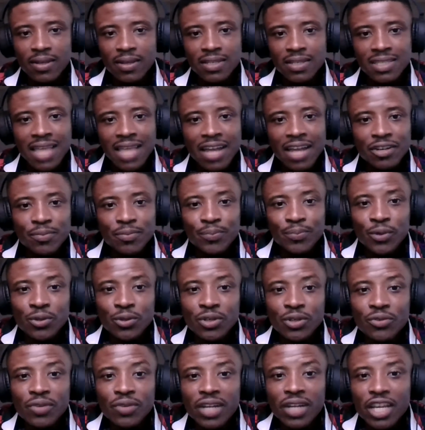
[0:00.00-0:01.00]
start
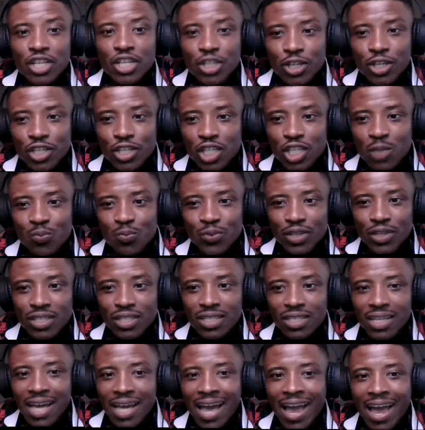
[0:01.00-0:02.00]
building relationship with
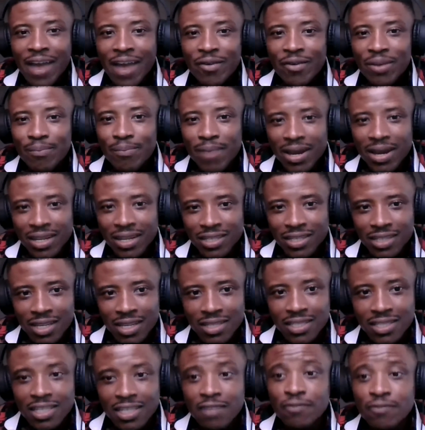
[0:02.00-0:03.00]
hiring
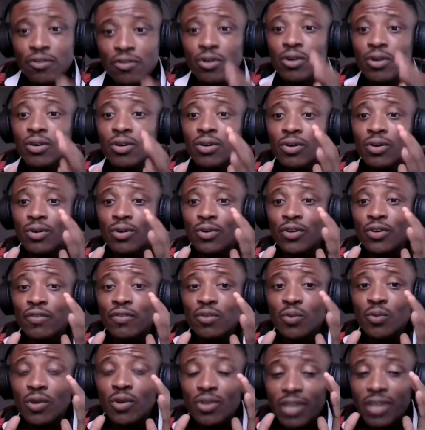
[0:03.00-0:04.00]
managers. If you're if
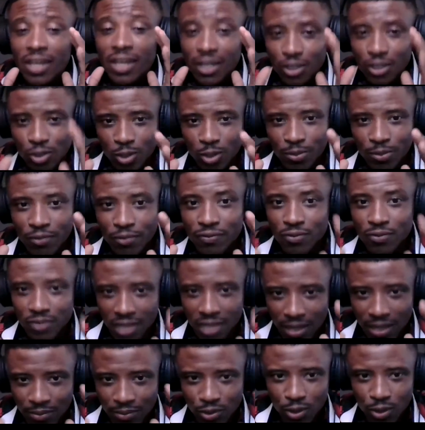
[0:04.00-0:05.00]
you want to get a job, a
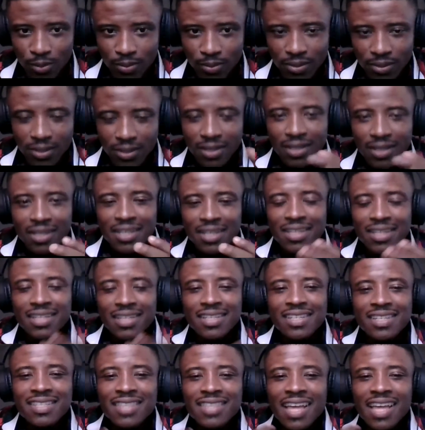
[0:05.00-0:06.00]
full-time job,
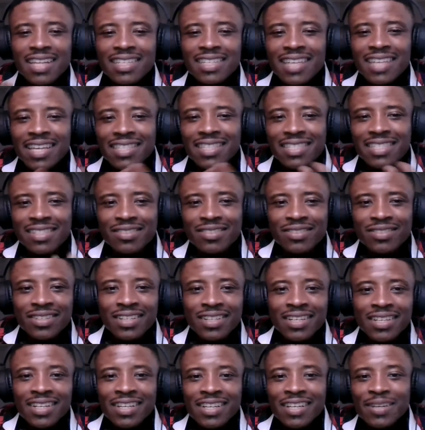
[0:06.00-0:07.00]
start getting
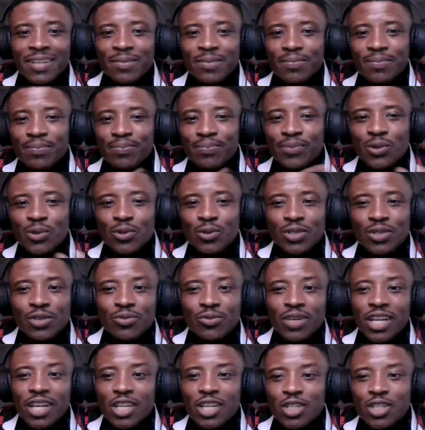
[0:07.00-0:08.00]
building
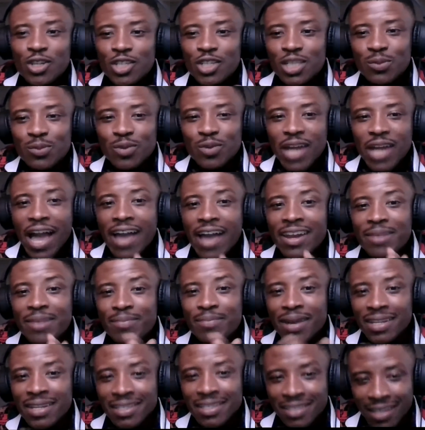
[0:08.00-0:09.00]
relationship with hiring
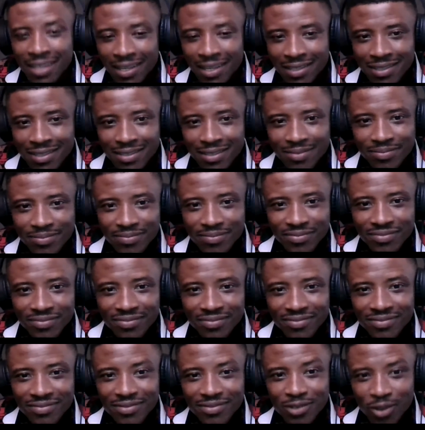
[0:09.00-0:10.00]
managers,
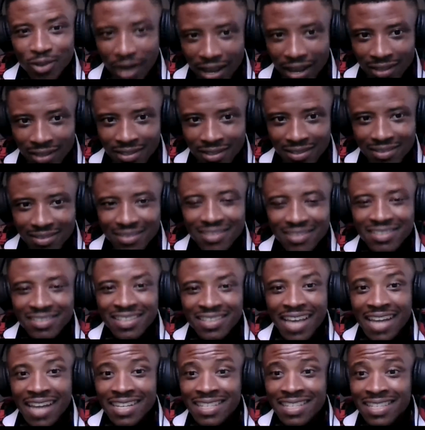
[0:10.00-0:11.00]
right?
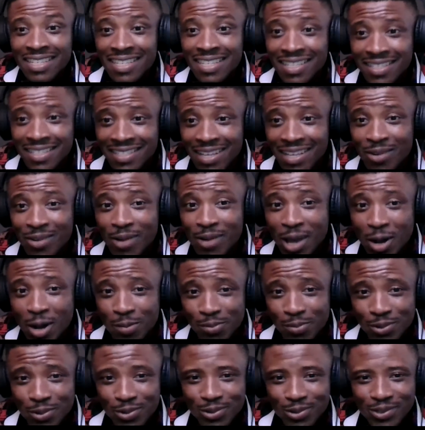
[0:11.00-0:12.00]
They are the keys, they will
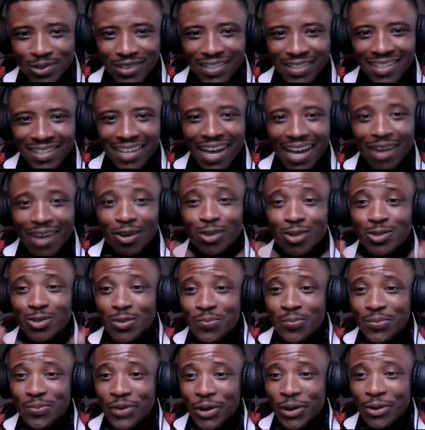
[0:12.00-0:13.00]
help you. And
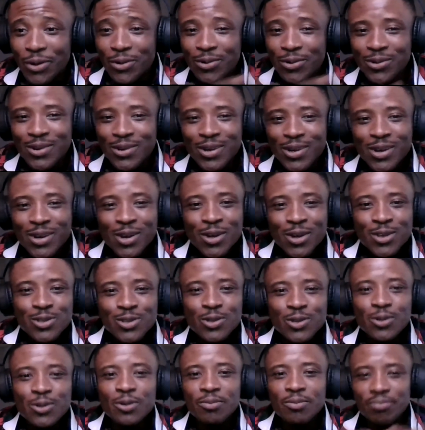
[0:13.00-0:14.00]
also pray. Oh.
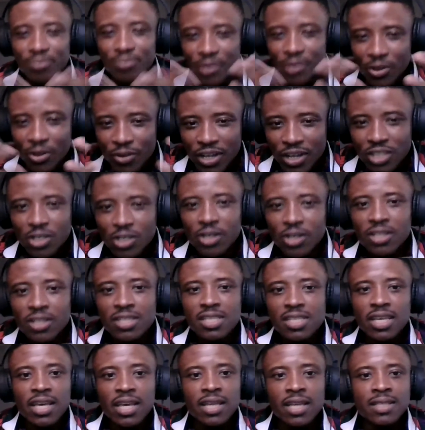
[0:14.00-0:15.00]
So create
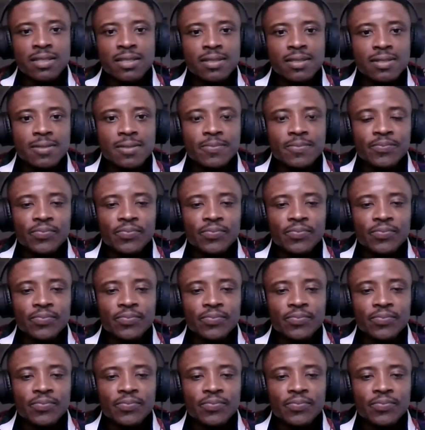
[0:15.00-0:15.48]
content,